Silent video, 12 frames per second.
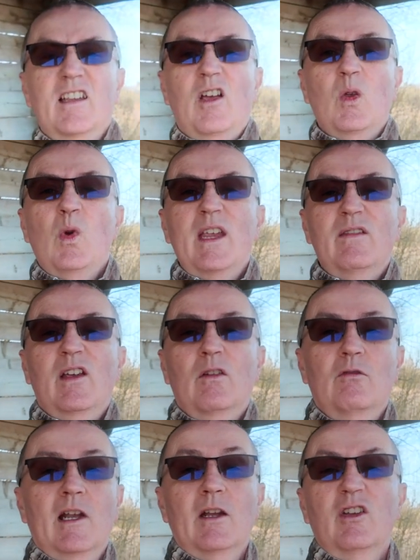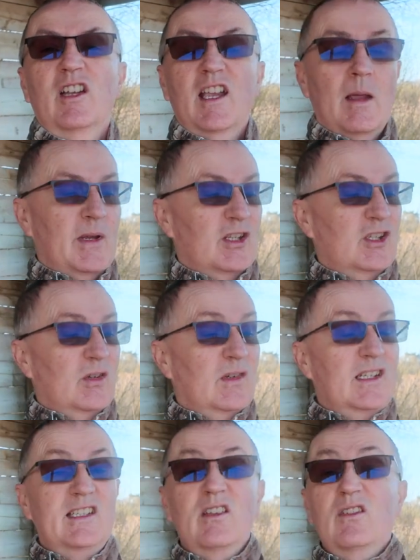that I wave it around. I get a bit too
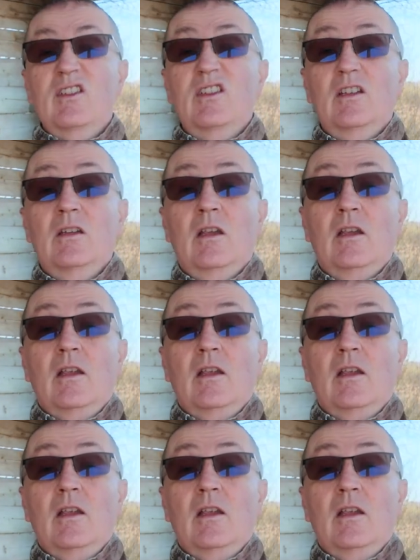excited.